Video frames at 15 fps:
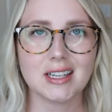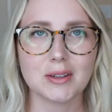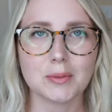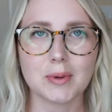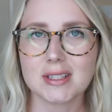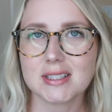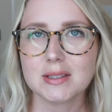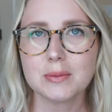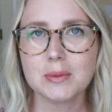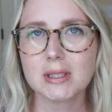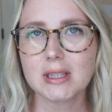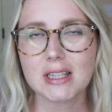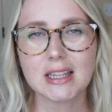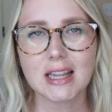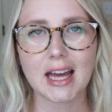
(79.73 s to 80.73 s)
It wasn't
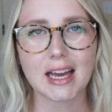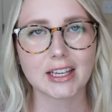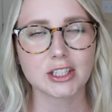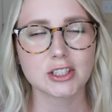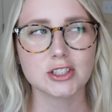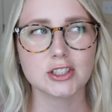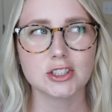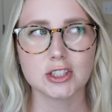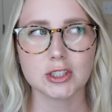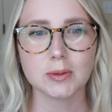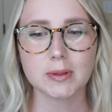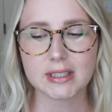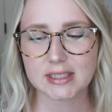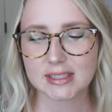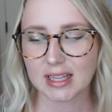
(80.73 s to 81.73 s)
really like
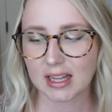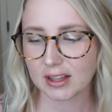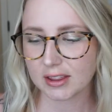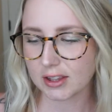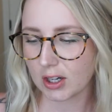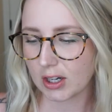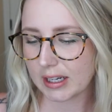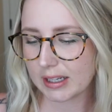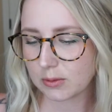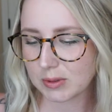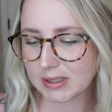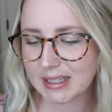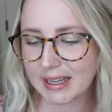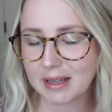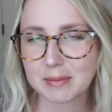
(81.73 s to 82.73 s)
dewy as I thought.
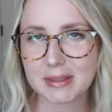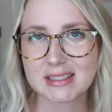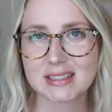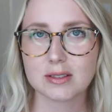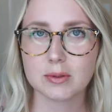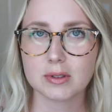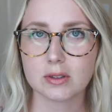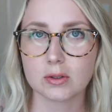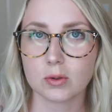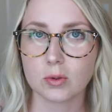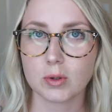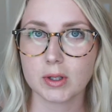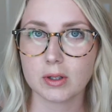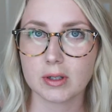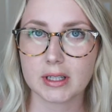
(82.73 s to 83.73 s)
One day I mixed it with an
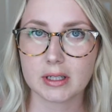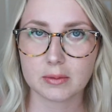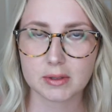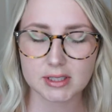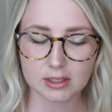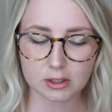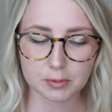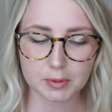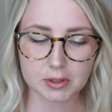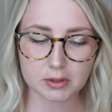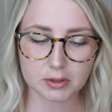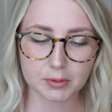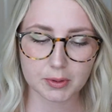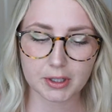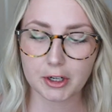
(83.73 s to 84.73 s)
oil and it was a little bit
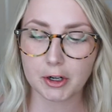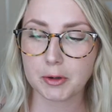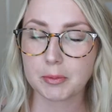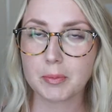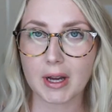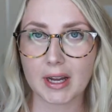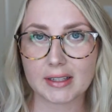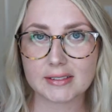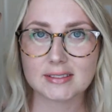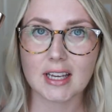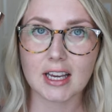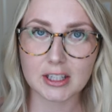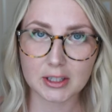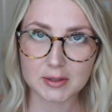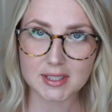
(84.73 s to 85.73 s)
dewier, but
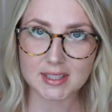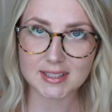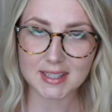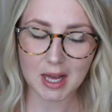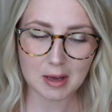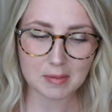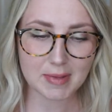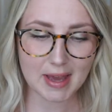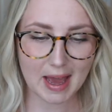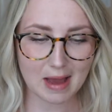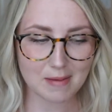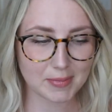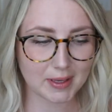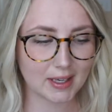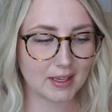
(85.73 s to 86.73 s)
I used this up.
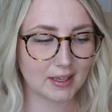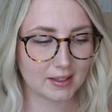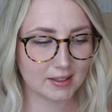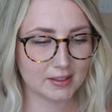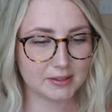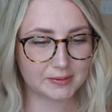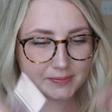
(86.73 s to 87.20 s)
Happy.